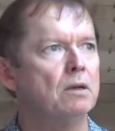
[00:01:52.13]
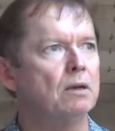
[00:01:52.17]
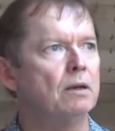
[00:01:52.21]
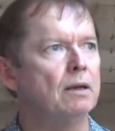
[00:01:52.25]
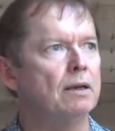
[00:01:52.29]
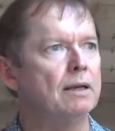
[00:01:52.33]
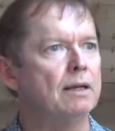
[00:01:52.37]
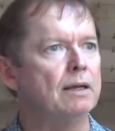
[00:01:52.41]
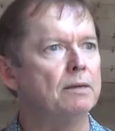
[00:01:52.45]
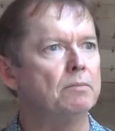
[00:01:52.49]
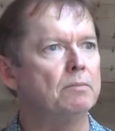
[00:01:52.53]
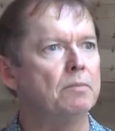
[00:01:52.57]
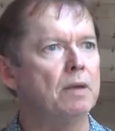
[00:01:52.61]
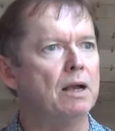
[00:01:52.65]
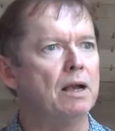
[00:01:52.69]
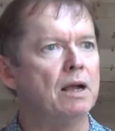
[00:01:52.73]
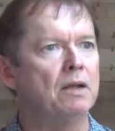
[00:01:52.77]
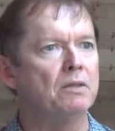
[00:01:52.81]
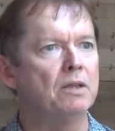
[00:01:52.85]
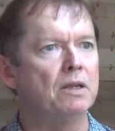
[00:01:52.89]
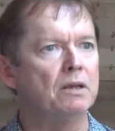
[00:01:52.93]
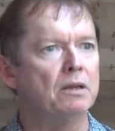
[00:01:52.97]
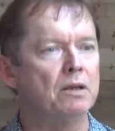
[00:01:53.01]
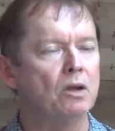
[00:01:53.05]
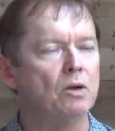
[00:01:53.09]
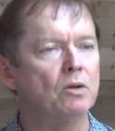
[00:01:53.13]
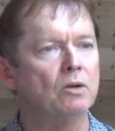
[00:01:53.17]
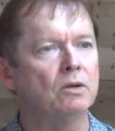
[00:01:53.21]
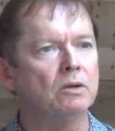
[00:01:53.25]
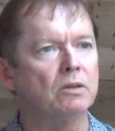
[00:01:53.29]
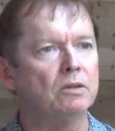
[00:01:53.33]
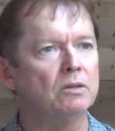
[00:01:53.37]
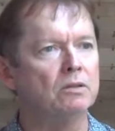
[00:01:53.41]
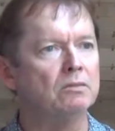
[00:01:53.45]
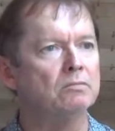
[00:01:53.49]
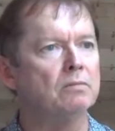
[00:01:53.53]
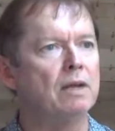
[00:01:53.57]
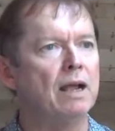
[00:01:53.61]
Are there
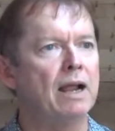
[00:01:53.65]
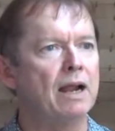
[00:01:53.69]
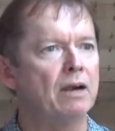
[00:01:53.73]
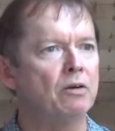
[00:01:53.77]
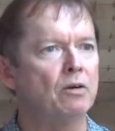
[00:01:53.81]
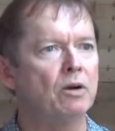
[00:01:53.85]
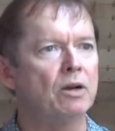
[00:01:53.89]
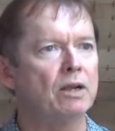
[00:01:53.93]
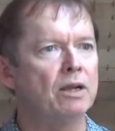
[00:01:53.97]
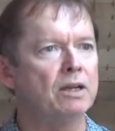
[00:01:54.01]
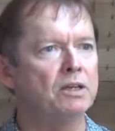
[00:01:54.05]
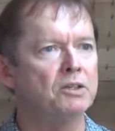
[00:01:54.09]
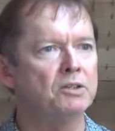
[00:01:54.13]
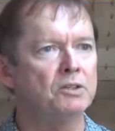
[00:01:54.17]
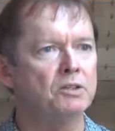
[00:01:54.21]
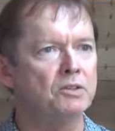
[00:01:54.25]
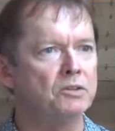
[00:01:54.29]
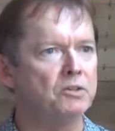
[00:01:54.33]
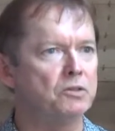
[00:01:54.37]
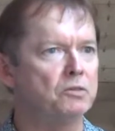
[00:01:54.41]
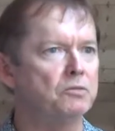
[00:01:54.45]
local aggregations?